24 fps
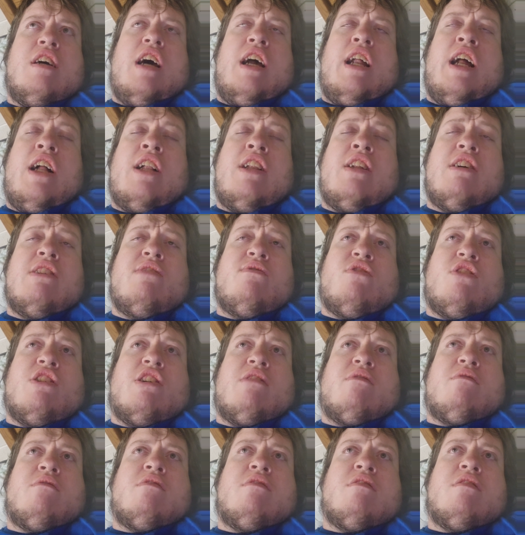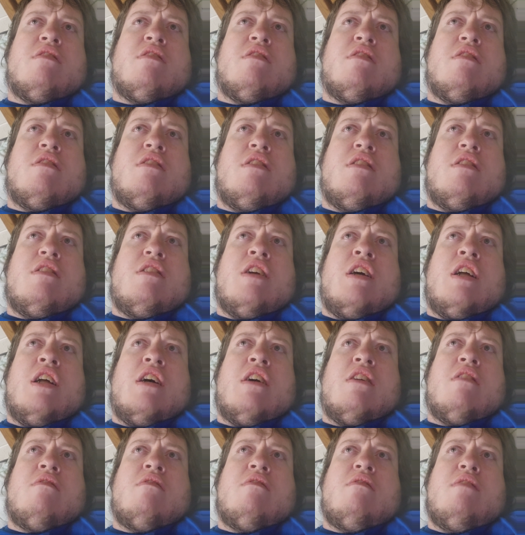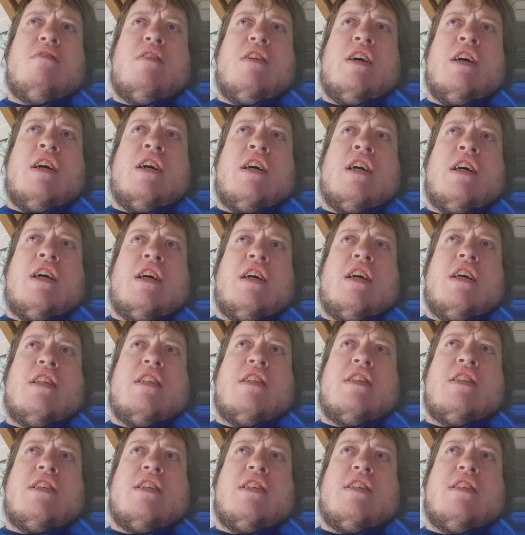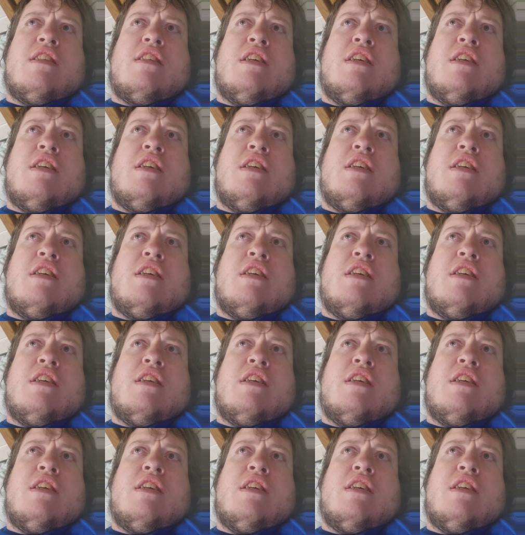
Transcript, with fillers: and I love her. You know, and she